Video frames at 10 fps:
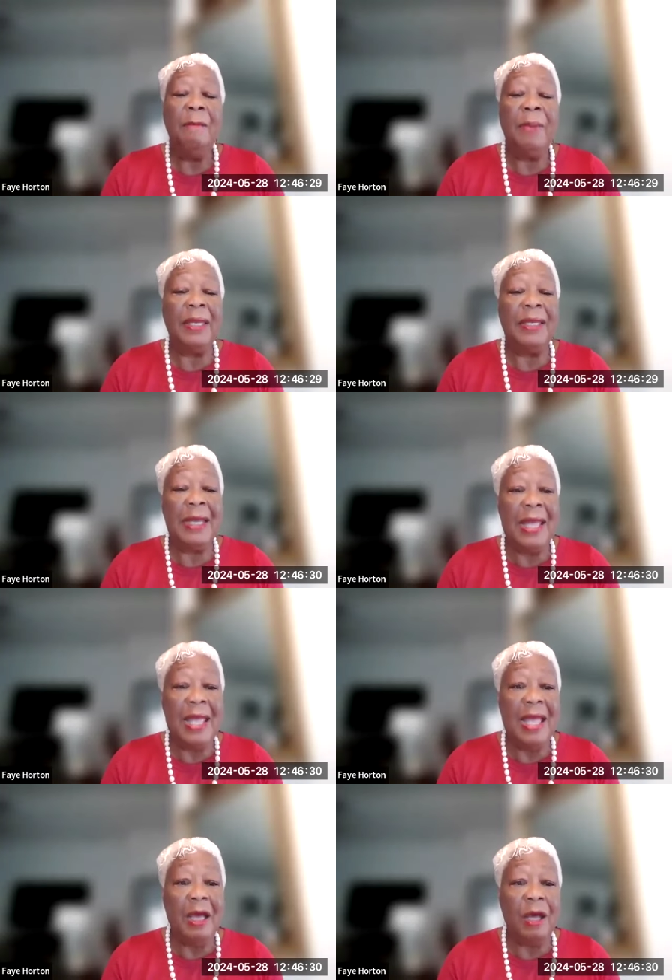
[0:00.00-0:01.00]
But
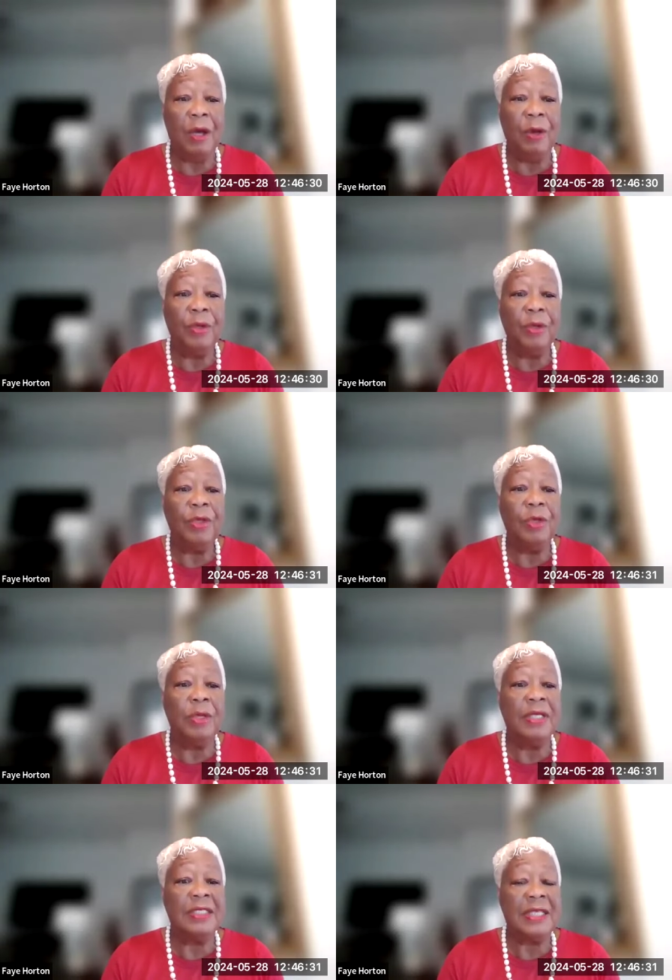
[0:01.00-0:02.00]
now you're
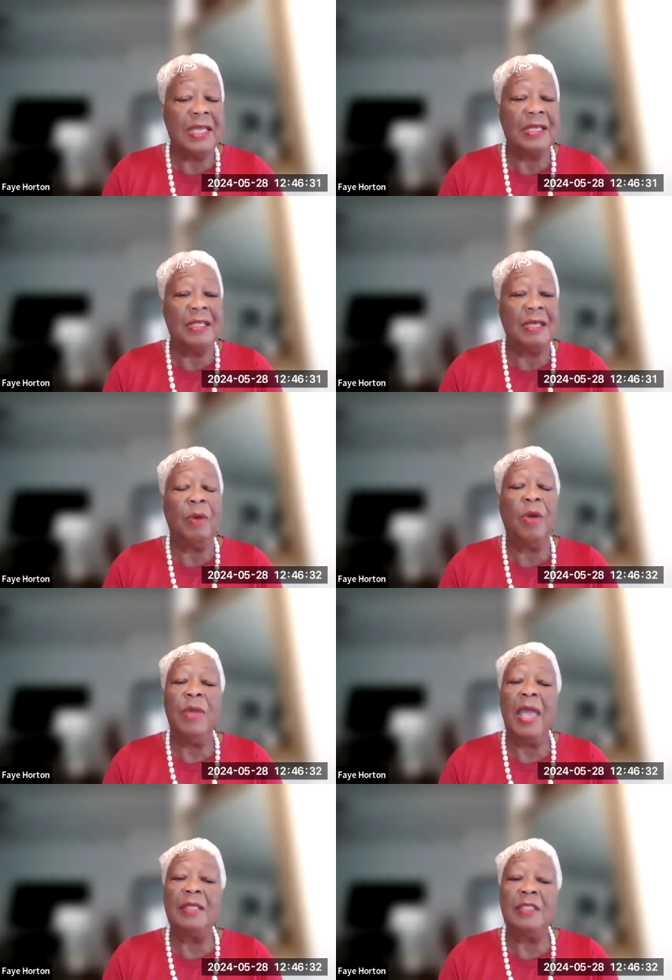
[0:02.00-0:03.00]
going to say to them,
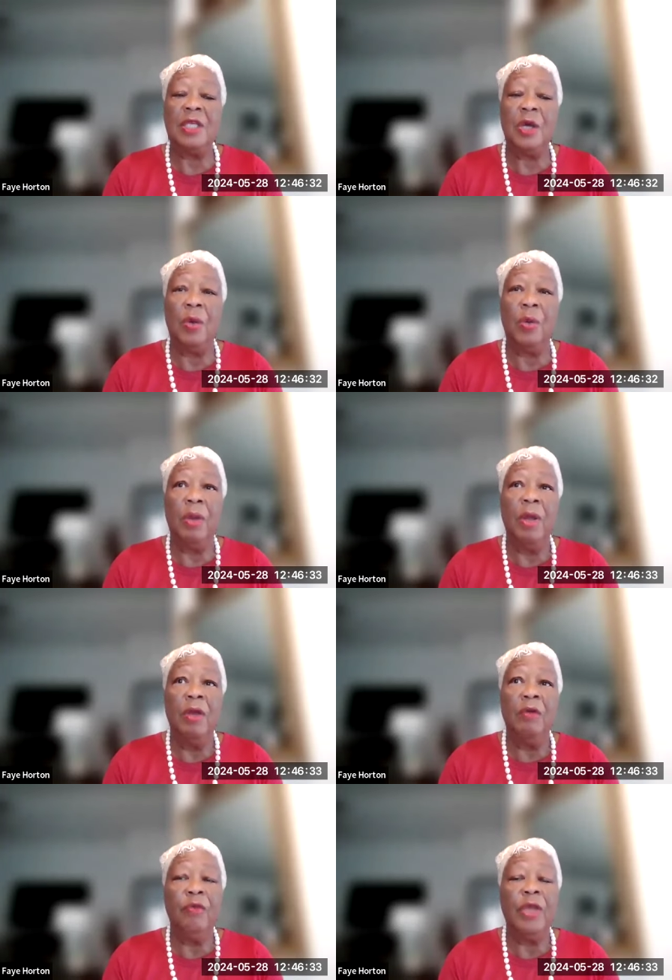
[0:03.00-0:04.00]
okay, so
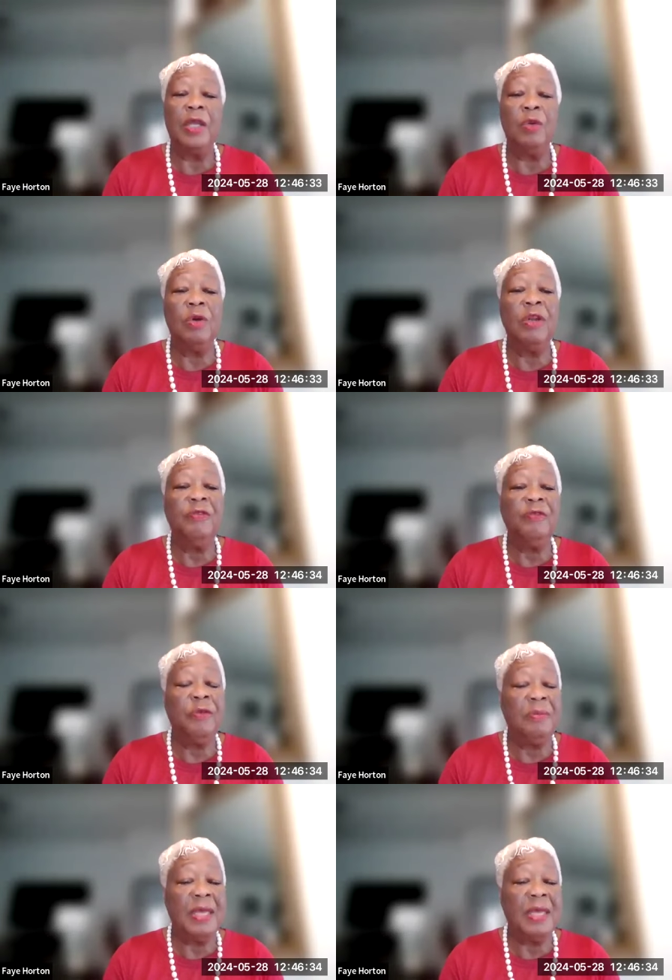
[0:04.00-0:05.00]
in order
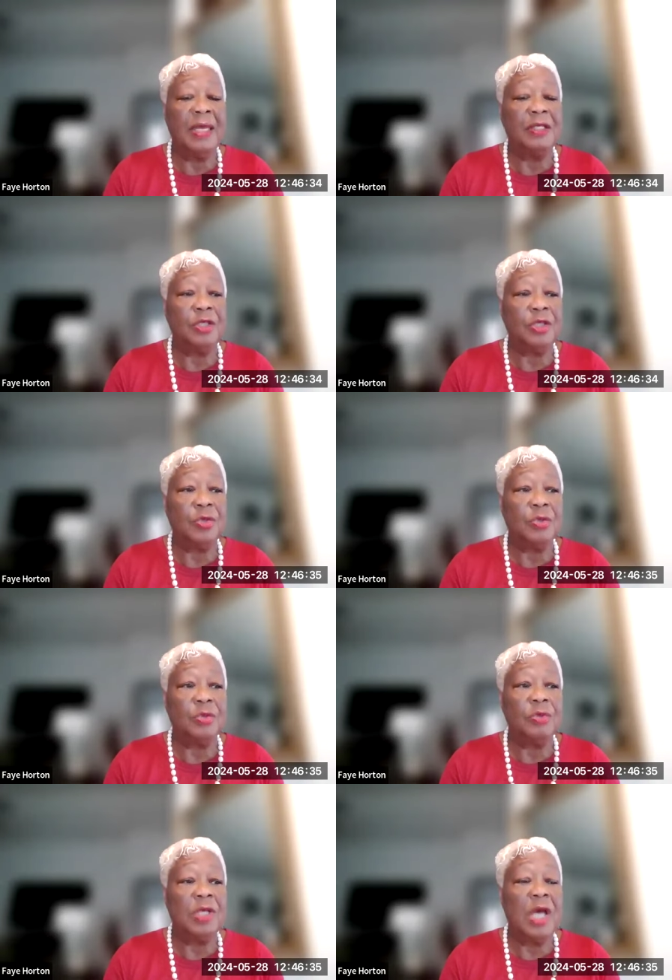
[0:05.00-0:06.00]
for me
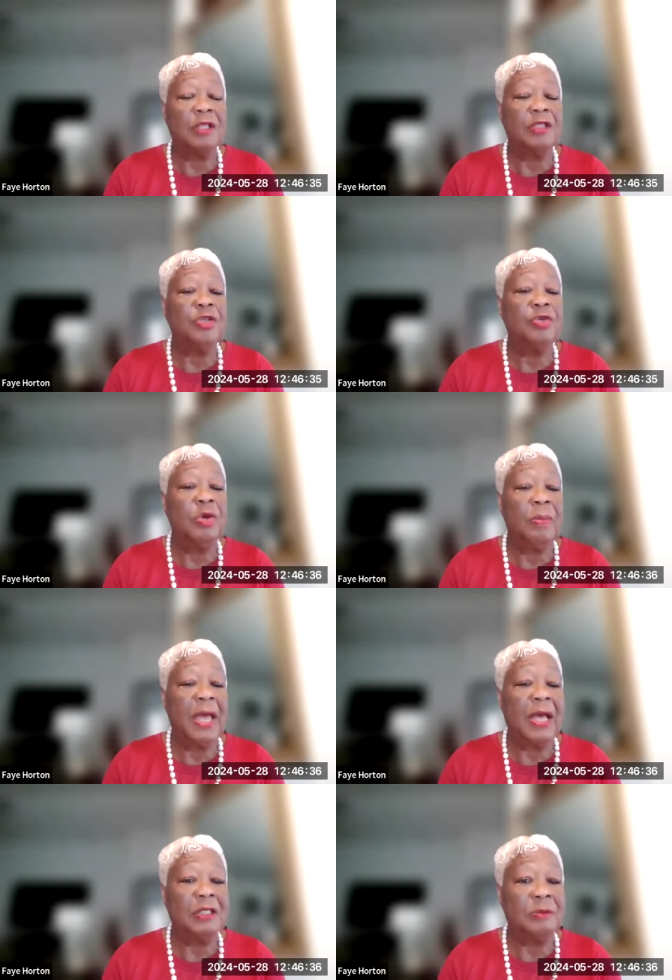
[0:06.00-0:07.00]
to talk to you
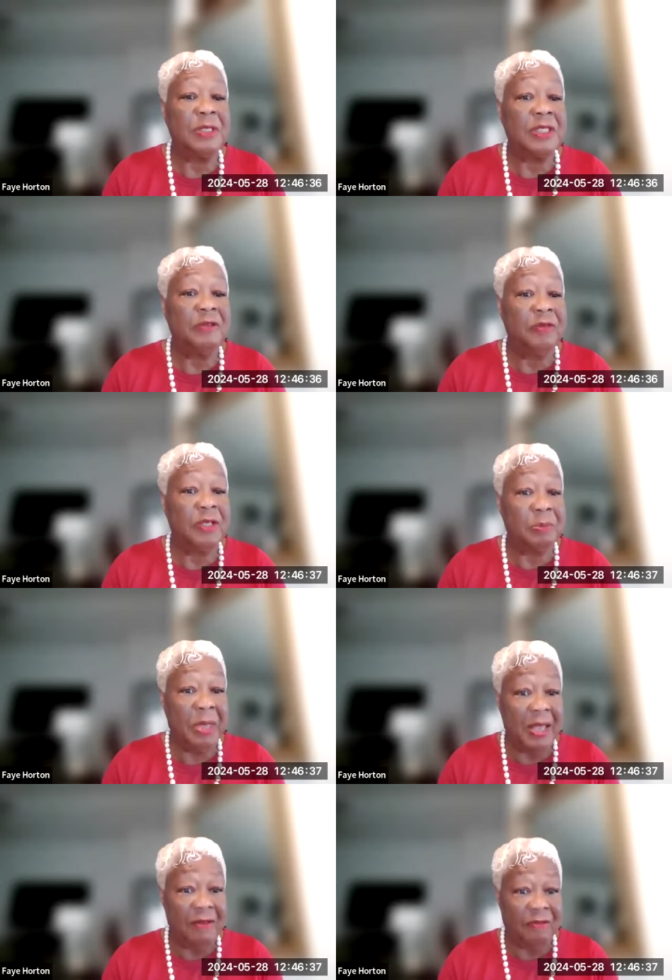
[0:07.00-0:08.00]
about specific
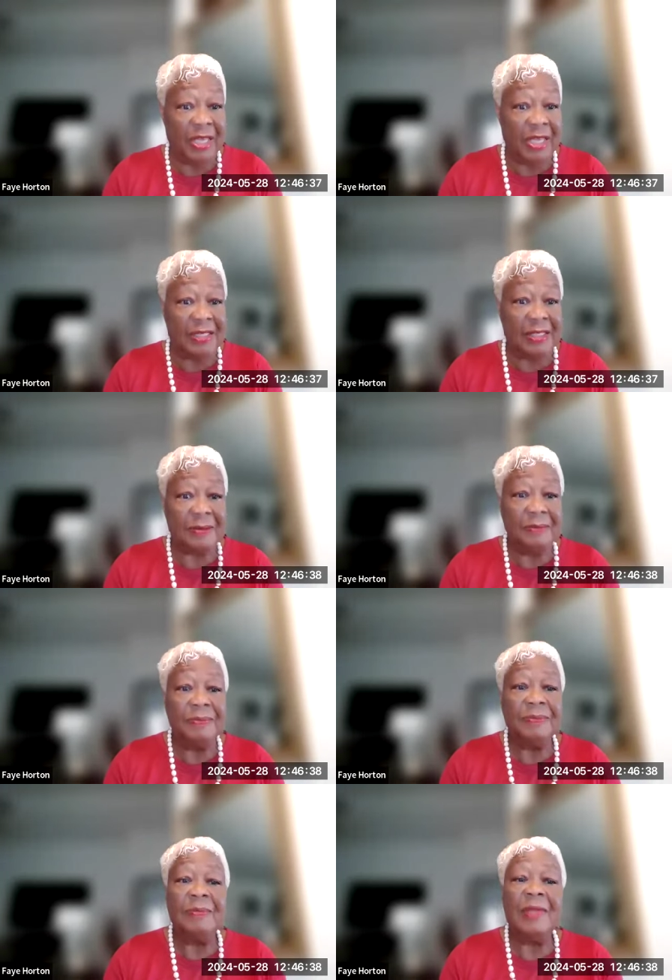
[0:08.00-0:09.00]
benefits,
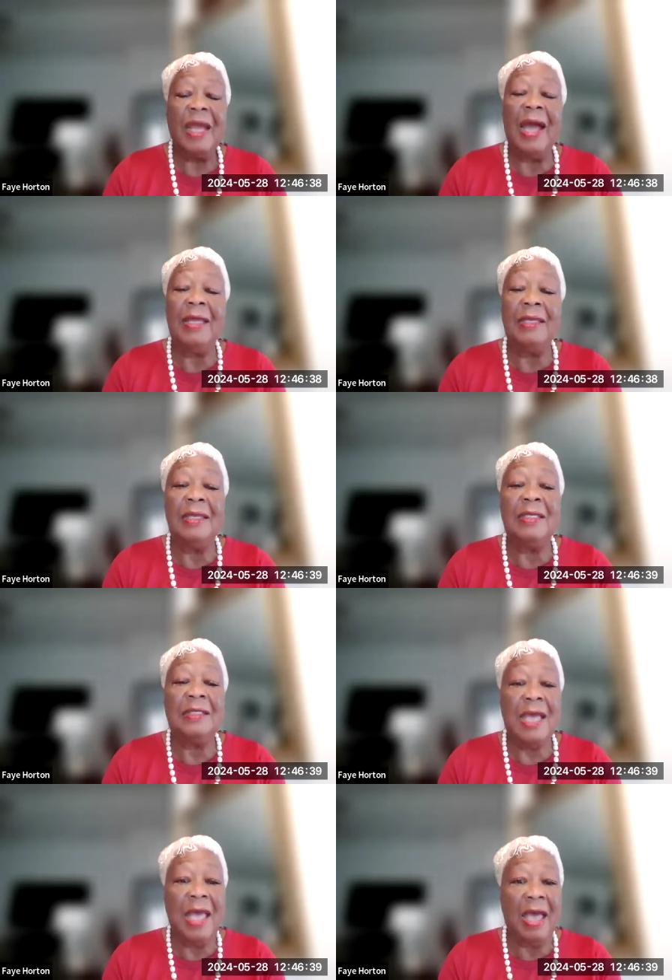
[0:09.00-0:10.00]
I
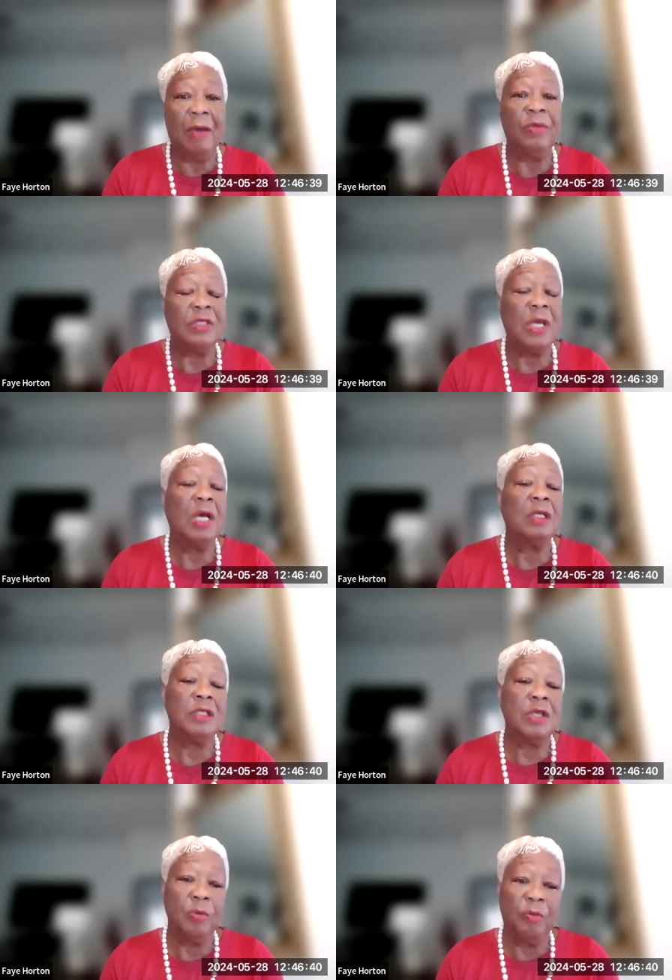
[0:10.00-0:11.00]
need to have what's called a
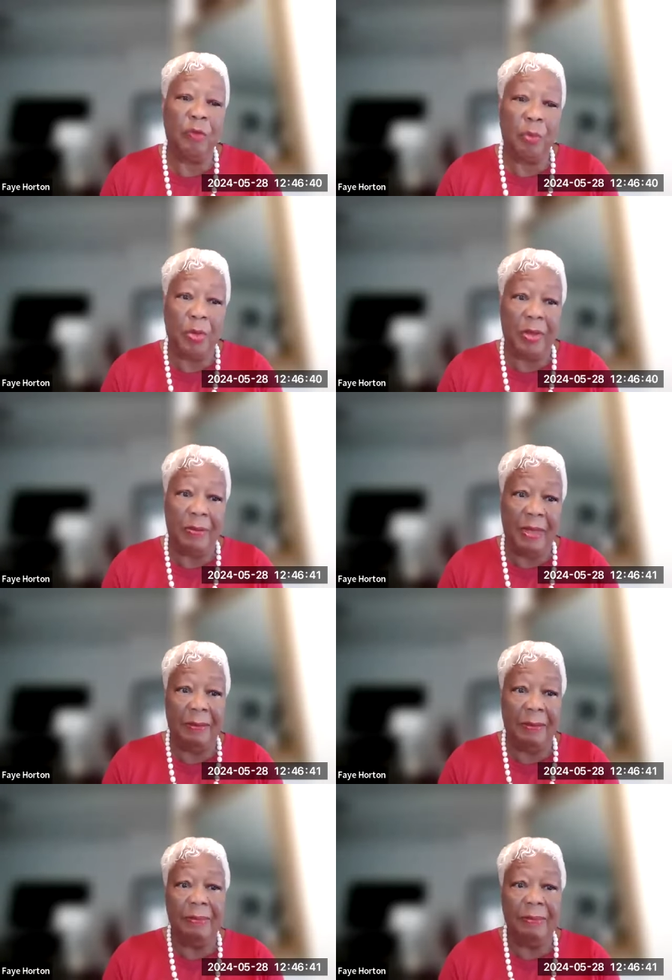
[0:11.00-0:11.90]
scope of appointment.